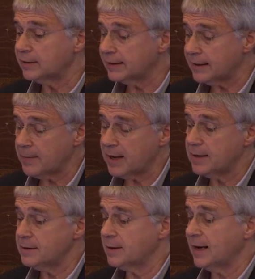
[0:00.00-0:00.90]

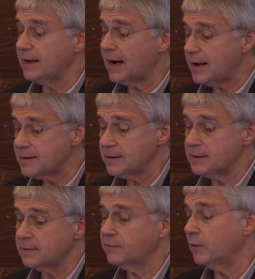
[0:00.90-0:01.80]
database analysis
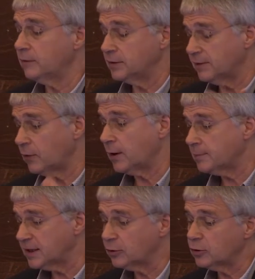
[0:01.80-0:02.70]
for the different
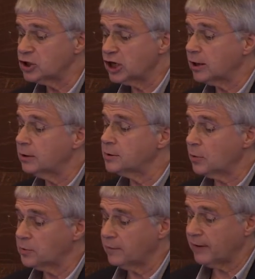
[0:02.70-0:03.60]
methodological
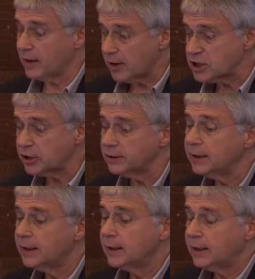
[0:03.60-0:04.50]
source of variation.
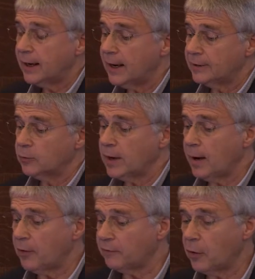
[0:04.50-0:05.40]
And we are
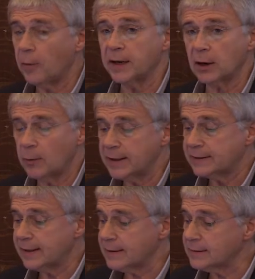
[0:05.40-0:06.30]
performing a ring
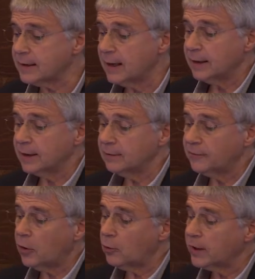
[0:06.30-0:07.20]
test
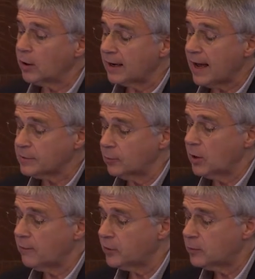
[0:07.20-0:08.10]
for gas
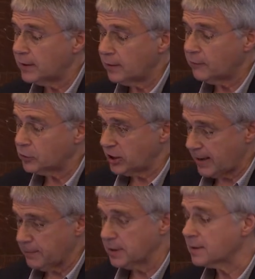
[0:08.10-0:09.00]
recovery of our
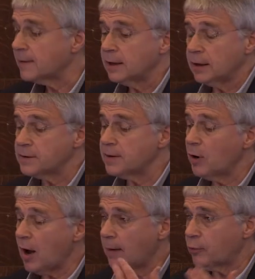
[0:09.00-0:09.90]
chambers. A
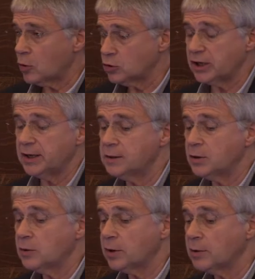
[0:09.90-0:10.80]
similar approach is
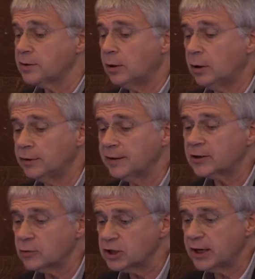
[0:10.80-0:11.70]
used also on
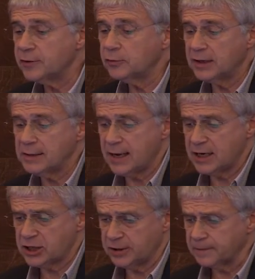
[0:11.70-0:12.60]
nitrogen
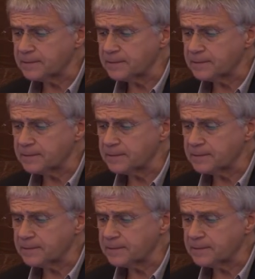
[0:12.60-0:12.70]
utilization.